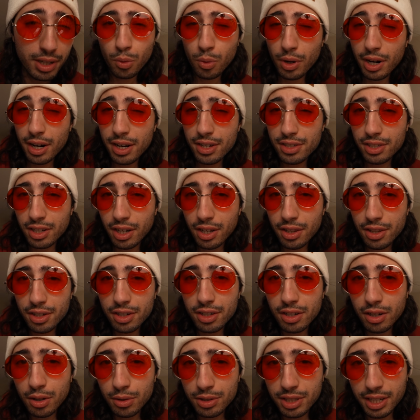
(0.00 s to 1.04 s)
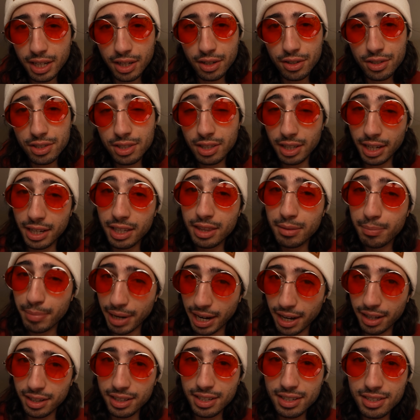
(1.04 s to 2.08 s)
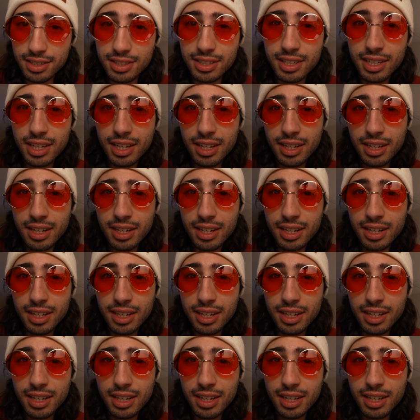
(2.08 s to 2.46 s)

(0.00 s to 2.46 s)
whereas other hotels like Bally's